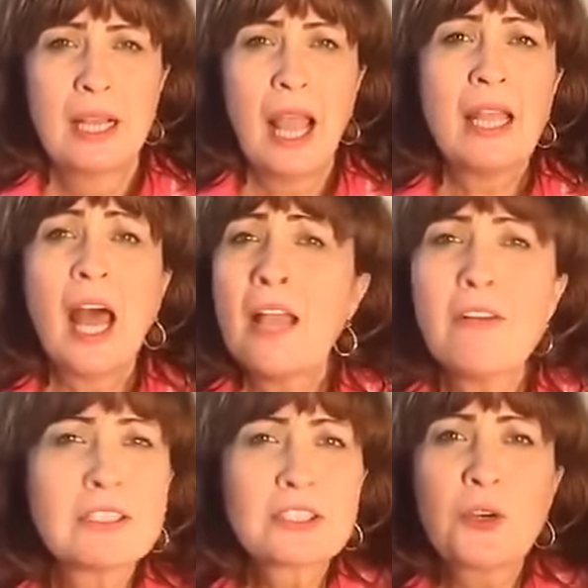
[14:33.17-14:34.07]
And
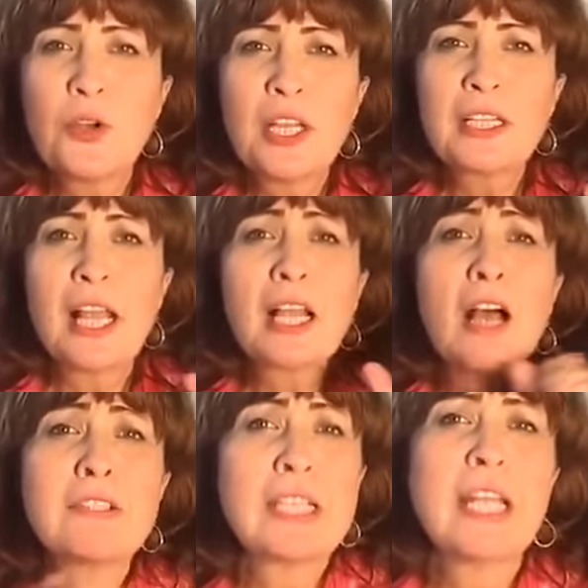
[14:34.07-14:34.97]
I was going like,
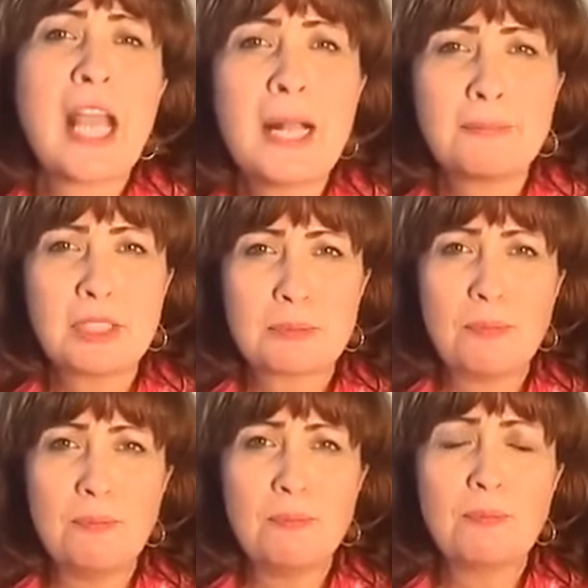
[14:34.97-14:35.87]
how can I help this
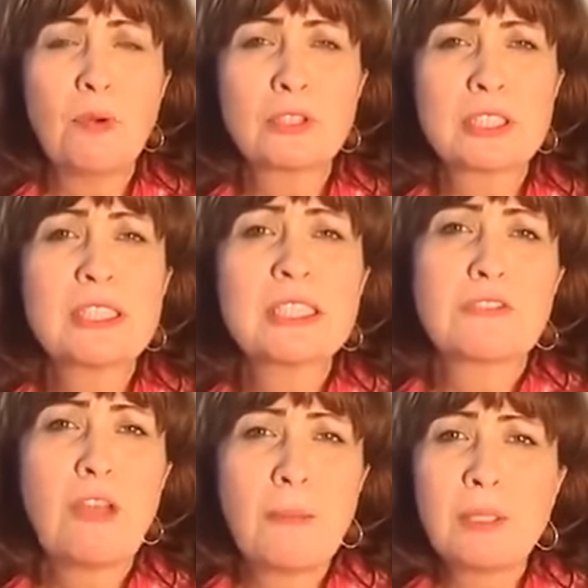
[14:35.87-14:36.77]
person, this
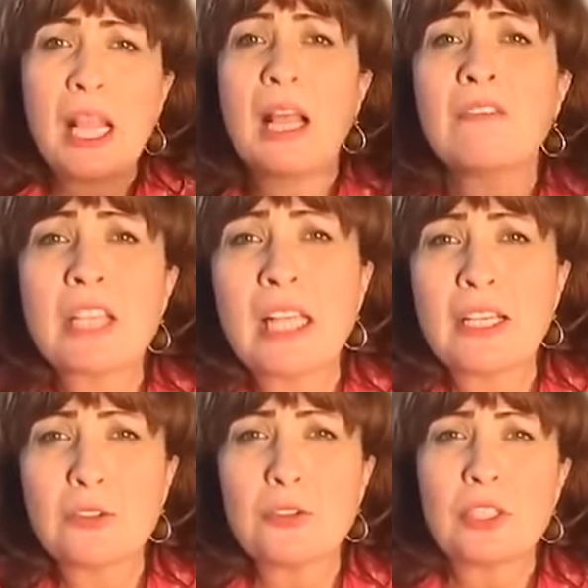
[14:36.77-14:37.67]
family? How can
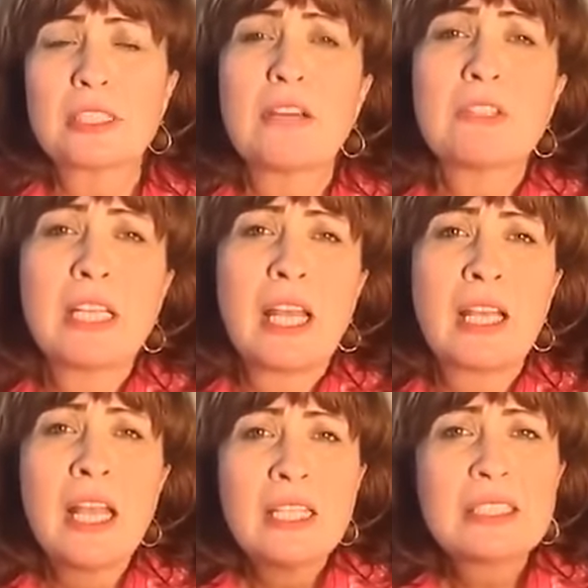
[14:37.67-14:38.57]
I do this? How can I
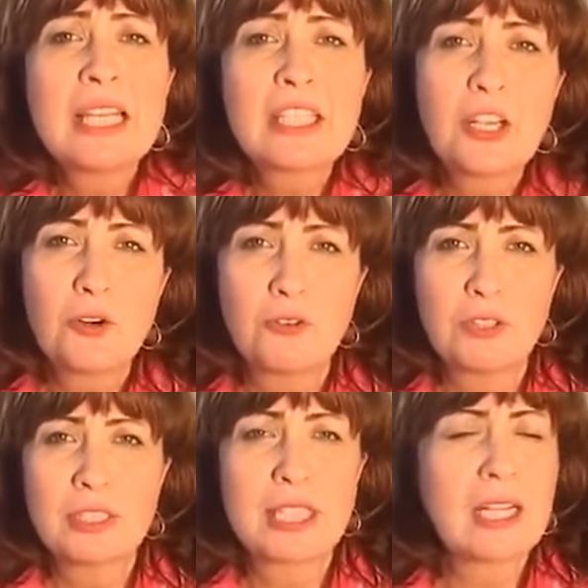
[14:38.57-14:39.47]
take care of
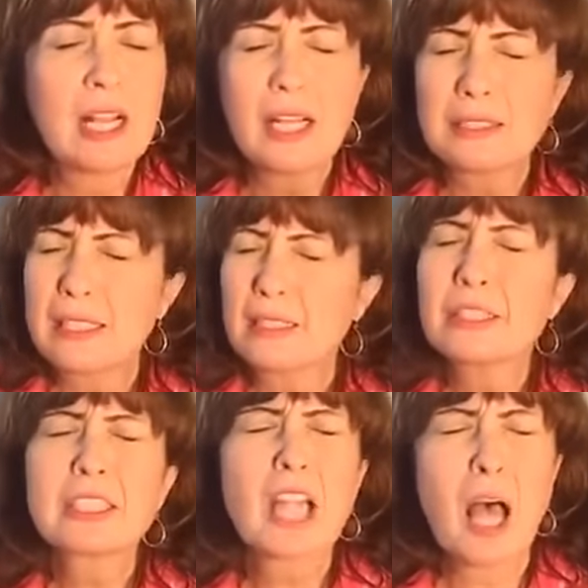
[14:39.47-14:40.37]
this? And God said,
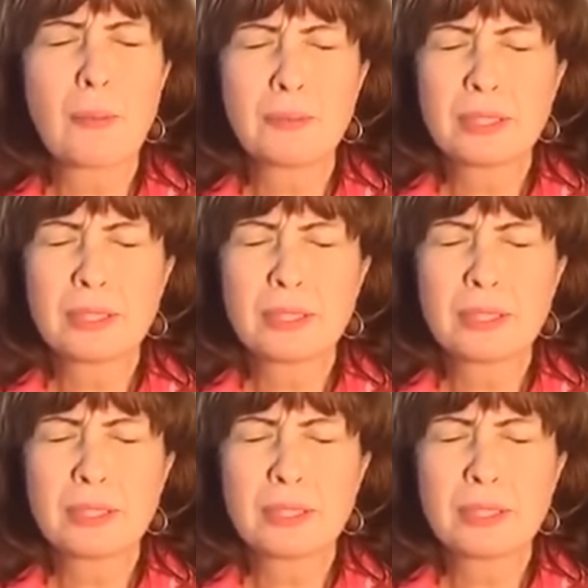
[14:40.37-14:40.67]
stop.